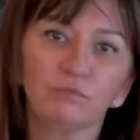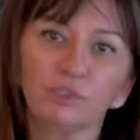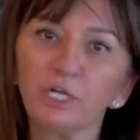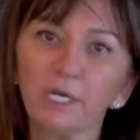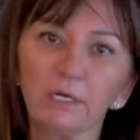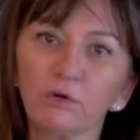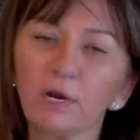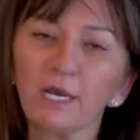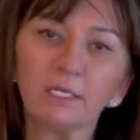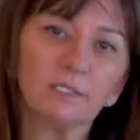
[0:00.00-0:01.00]
China
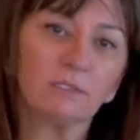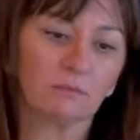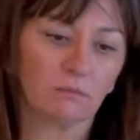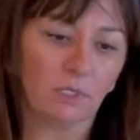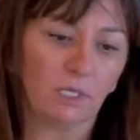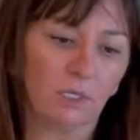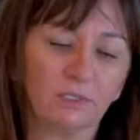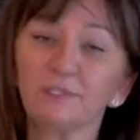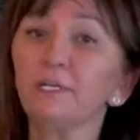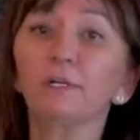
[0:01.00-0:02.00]
grass,
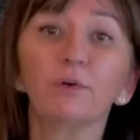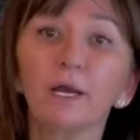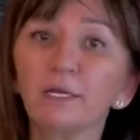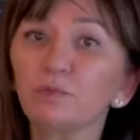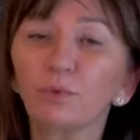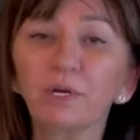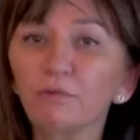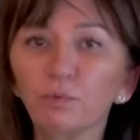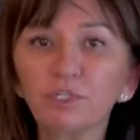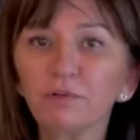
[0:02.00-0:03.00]
steel grass, whatever,
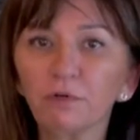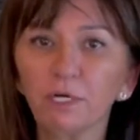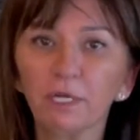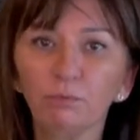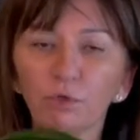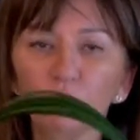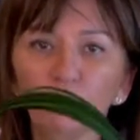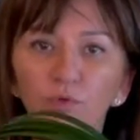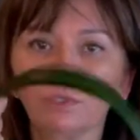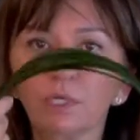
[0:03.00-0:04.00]
whichever name you
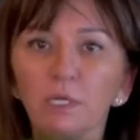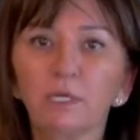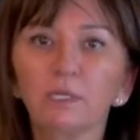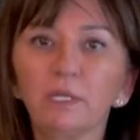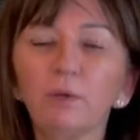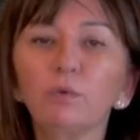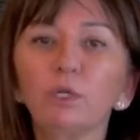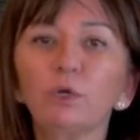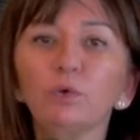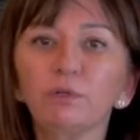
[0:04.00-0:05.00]
use, they will
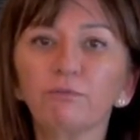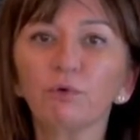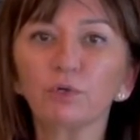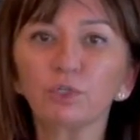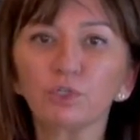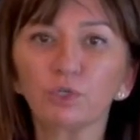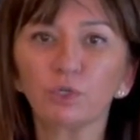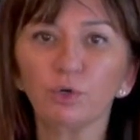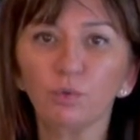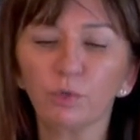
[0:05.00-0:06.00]
know, the florist should
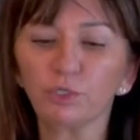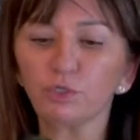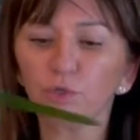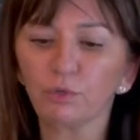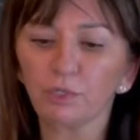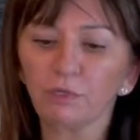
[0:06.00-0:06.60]
know what you're looking